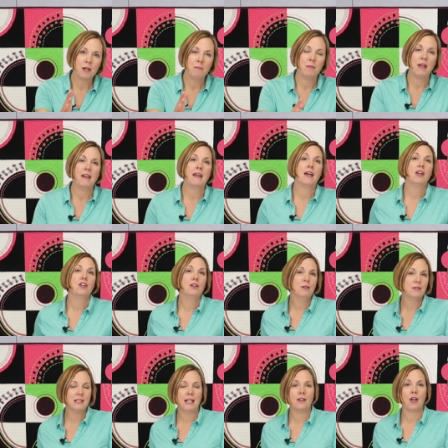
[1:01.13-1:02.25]
can be
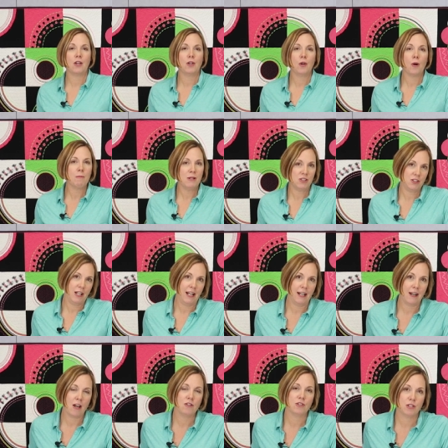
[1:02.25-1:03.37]
using your
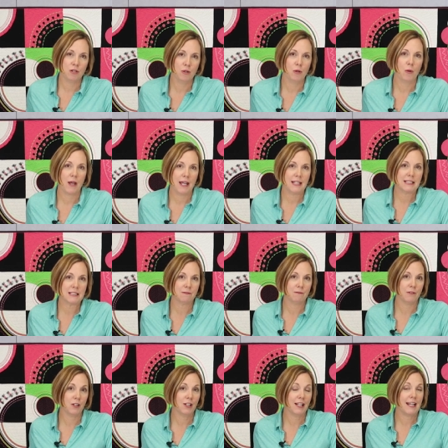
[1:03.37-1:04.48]
machine to its
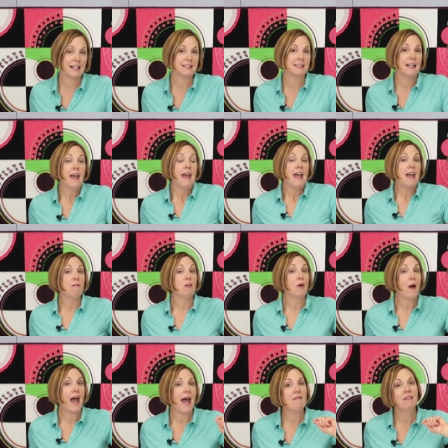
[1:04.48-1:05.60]
fullest. If
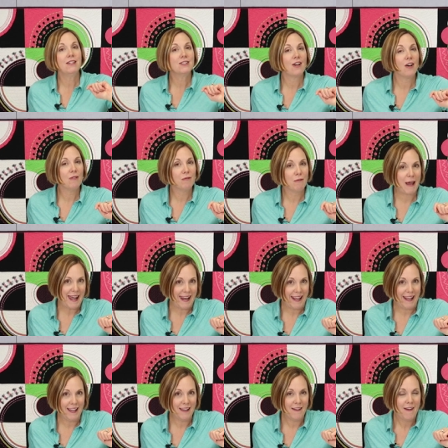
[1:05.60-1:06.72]
you haven't
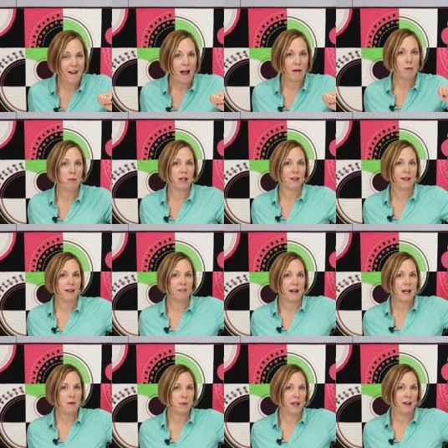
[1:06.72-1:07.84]
already, I'm gonna put a link
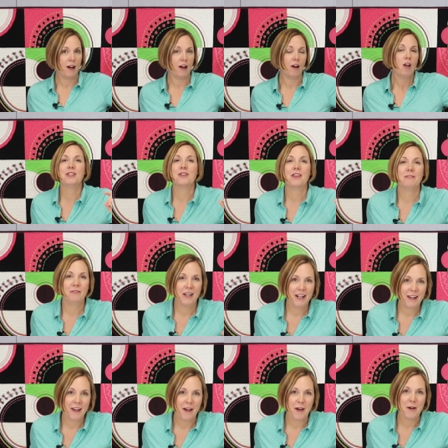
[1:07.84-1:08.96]
right up here to the
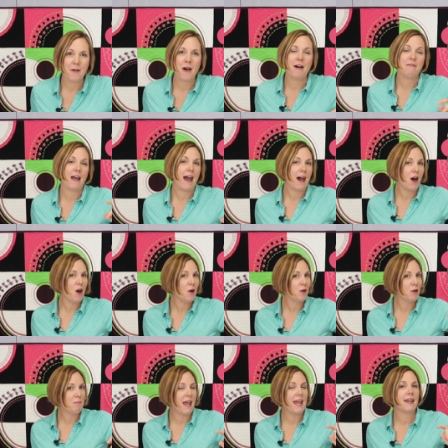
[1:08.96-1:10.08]
video of how
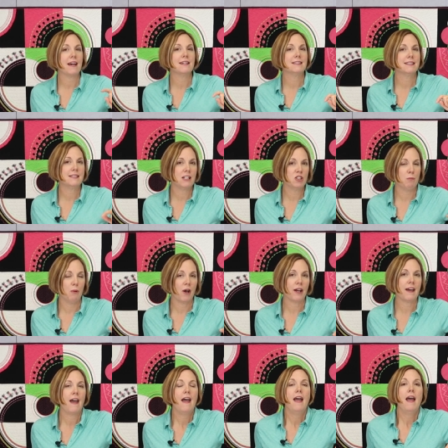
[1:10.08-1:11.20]
to make a stitch book